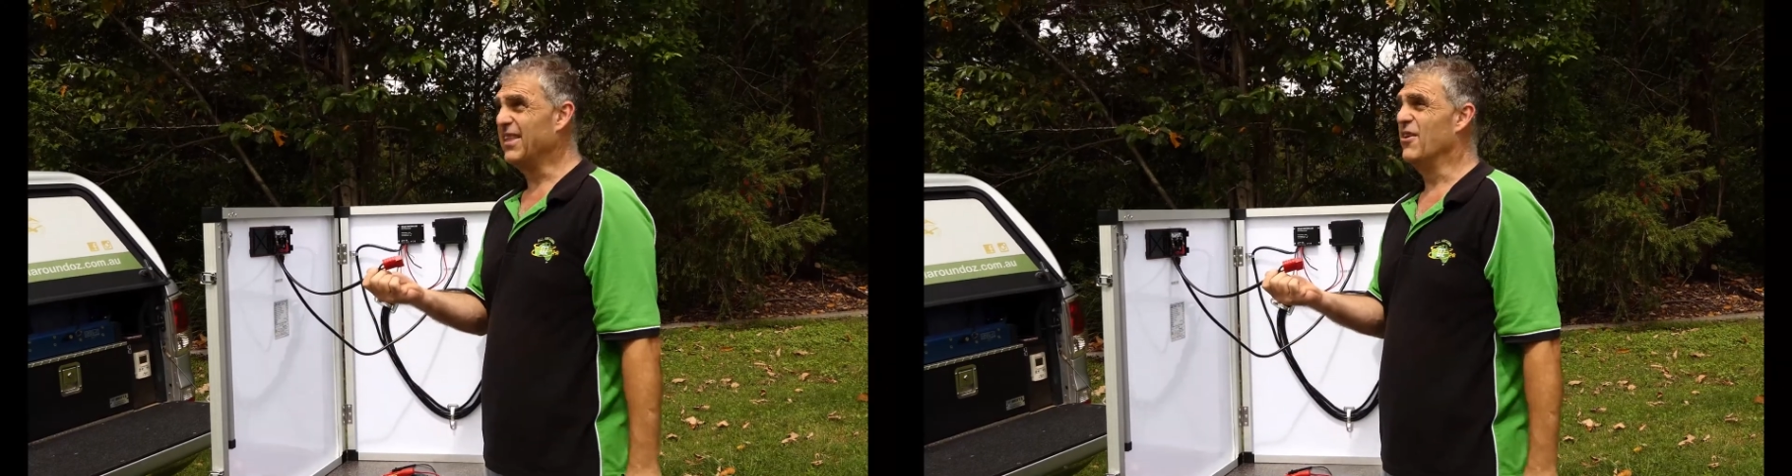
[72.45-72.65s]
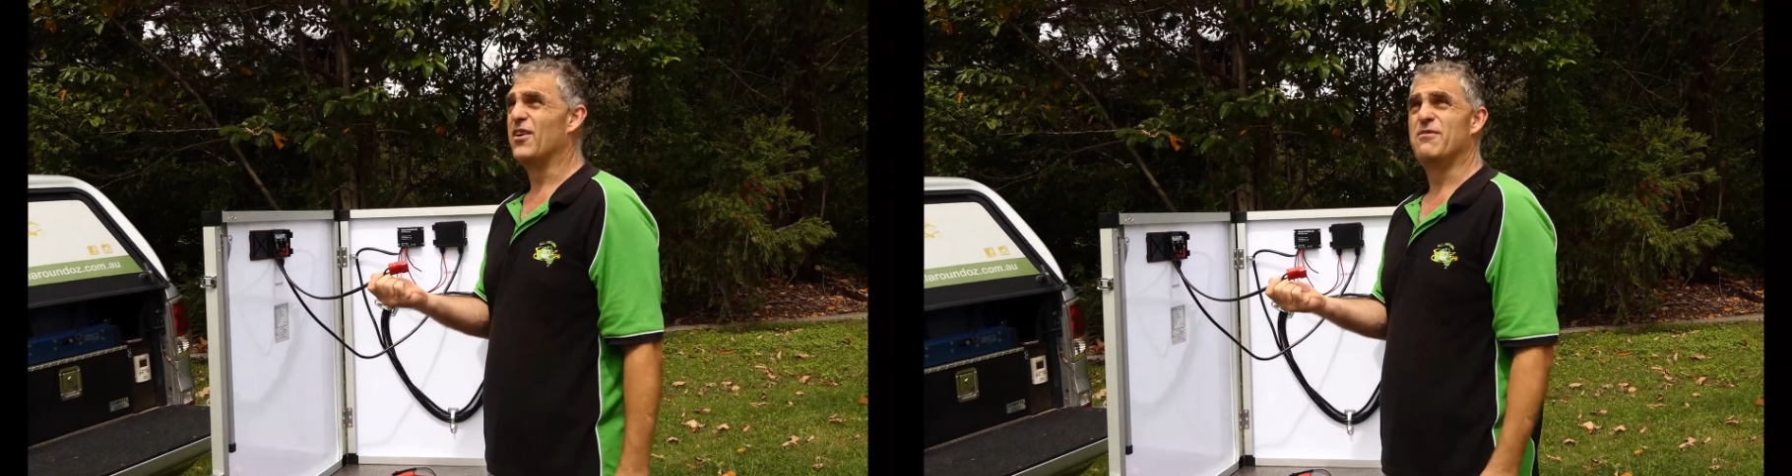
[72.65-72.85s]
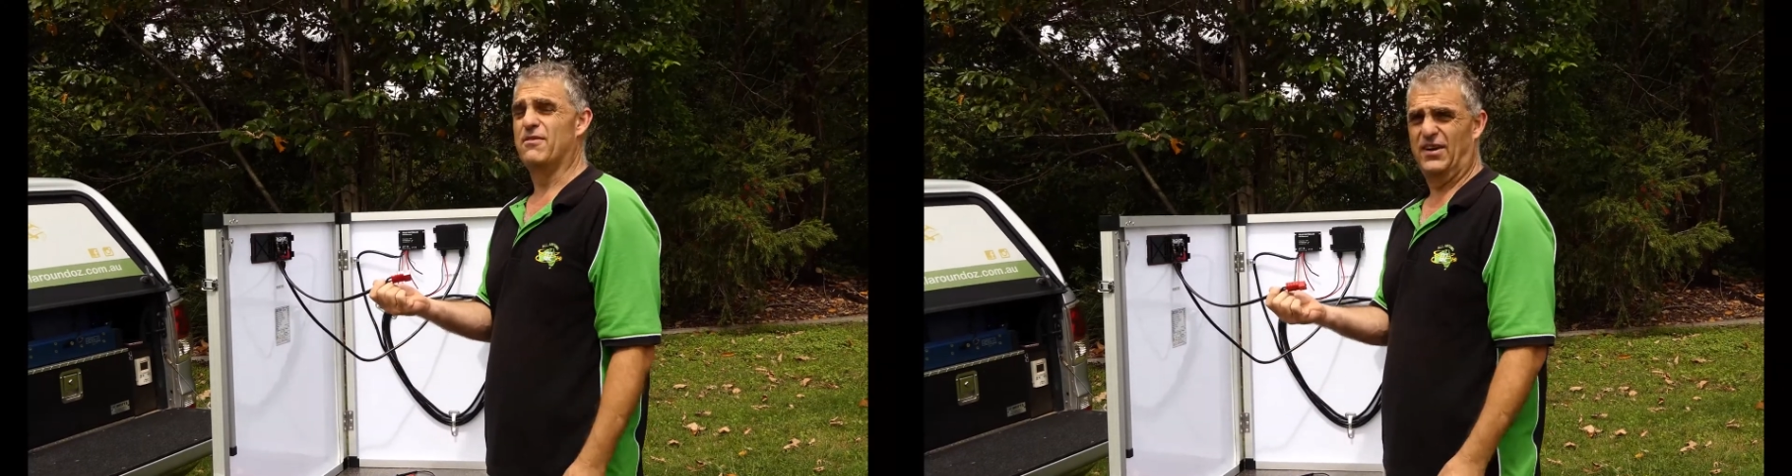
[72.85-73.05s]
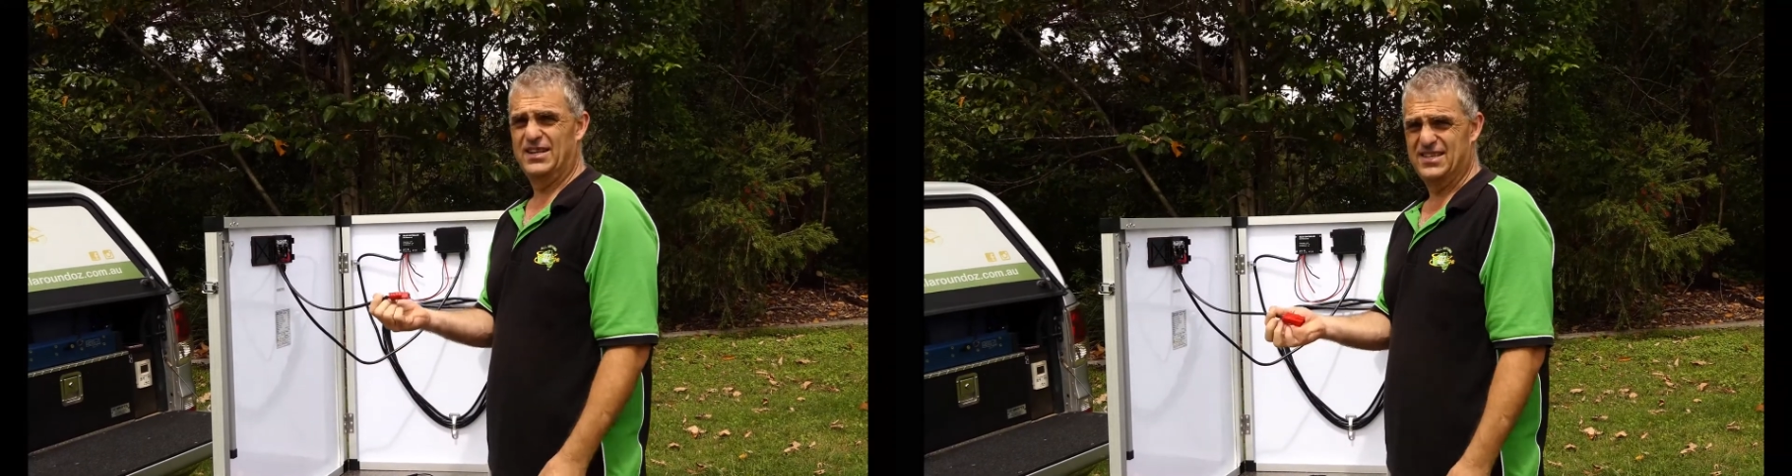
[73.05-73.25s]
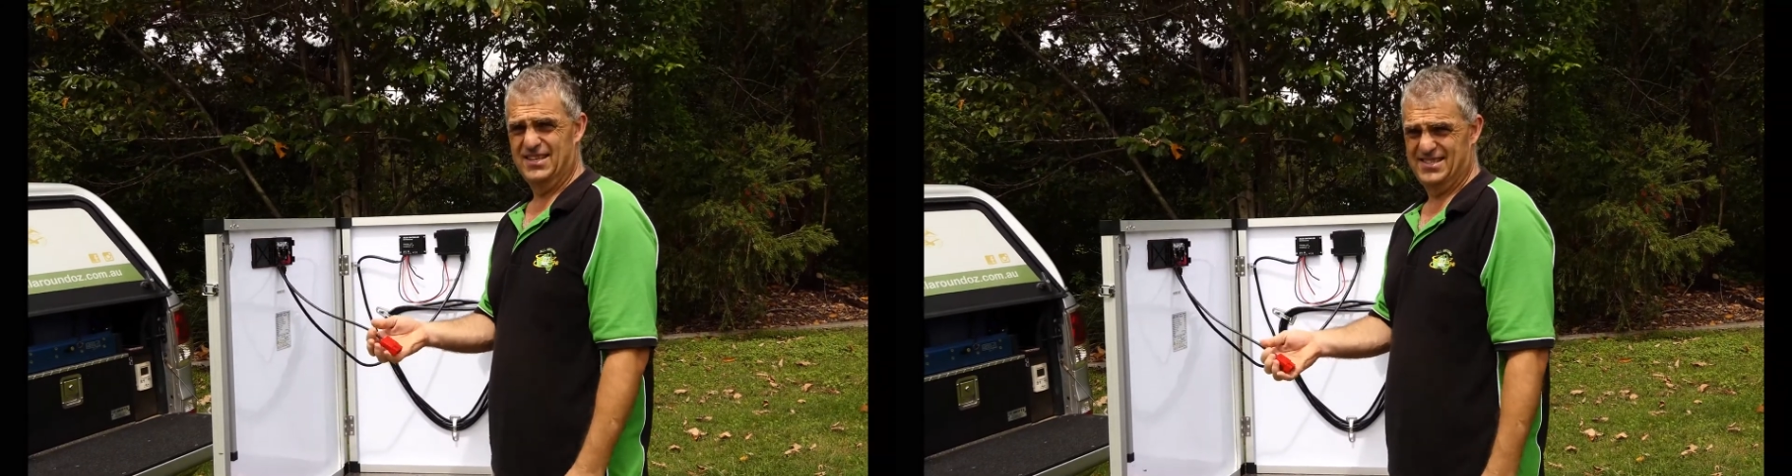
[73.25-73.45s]
They're not even
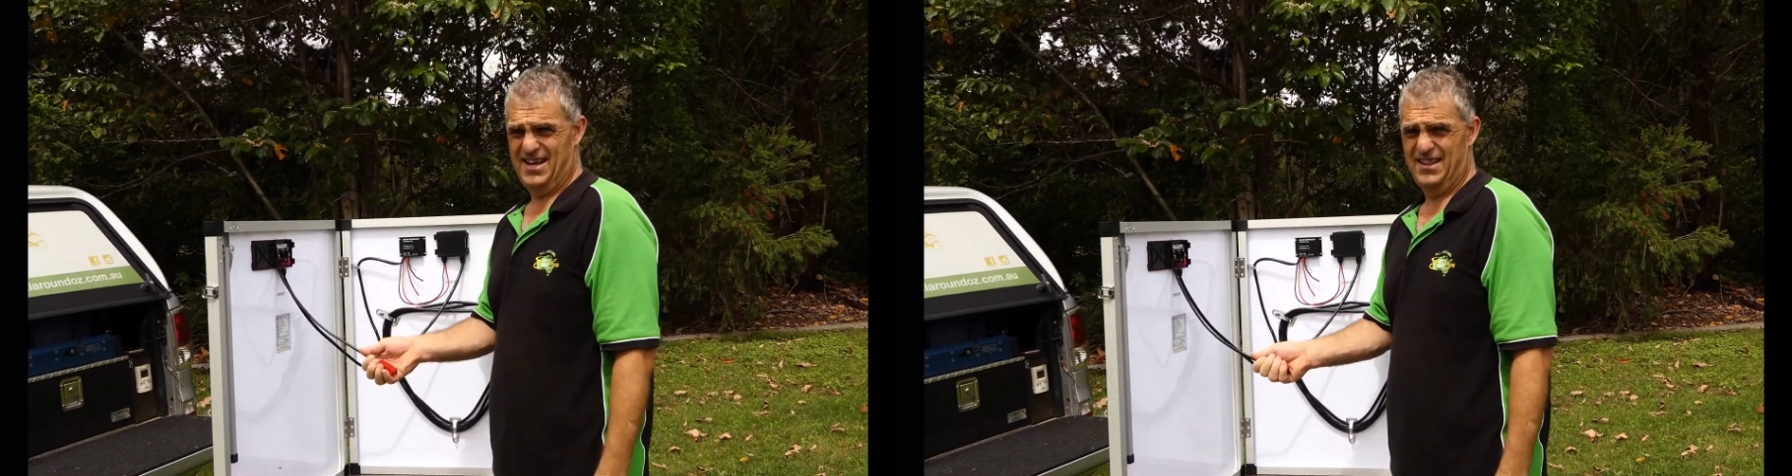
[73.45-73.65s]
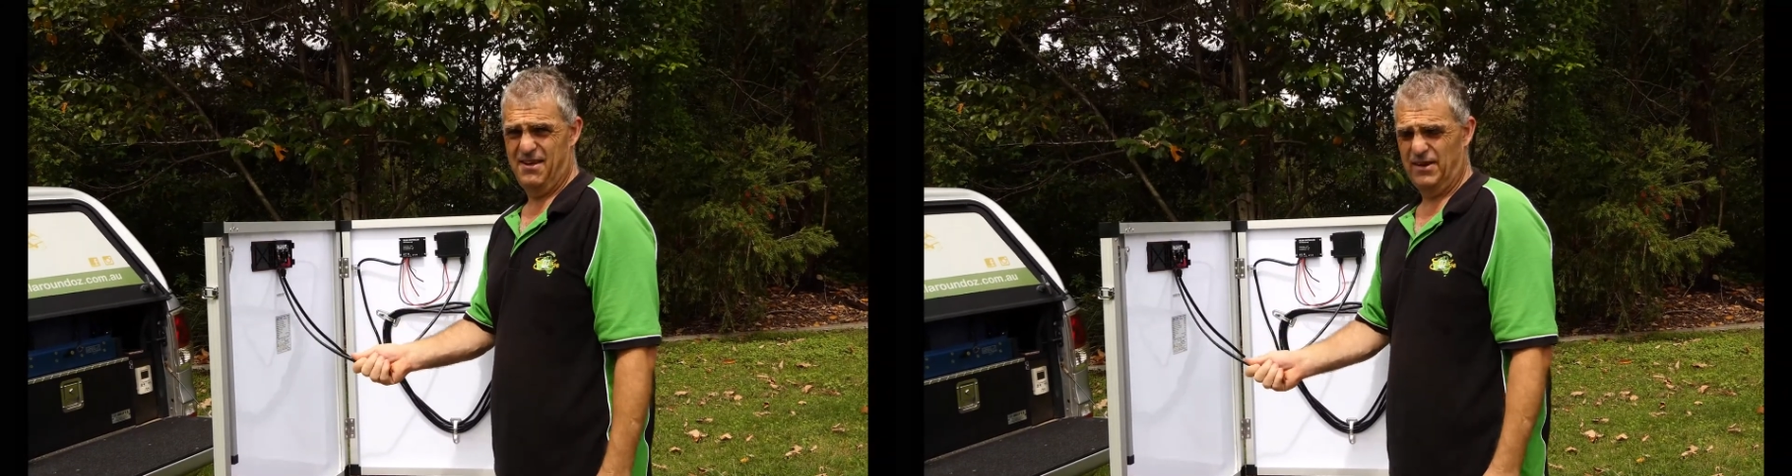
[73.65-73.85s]
facing the sun,